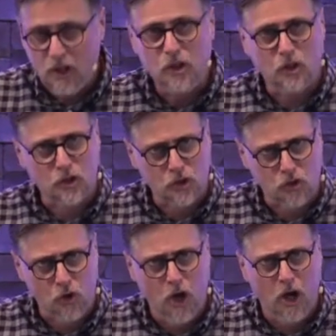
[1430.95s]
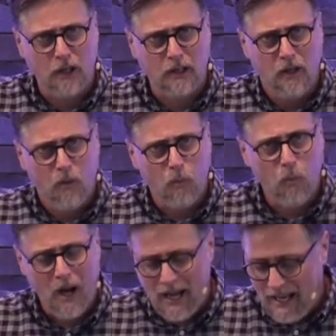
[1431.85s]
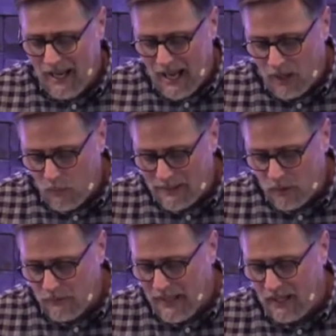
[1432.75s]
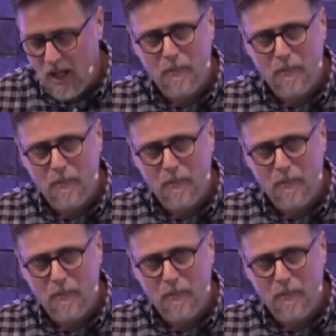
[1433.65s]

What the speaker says: You're strong. Why? How do I know that?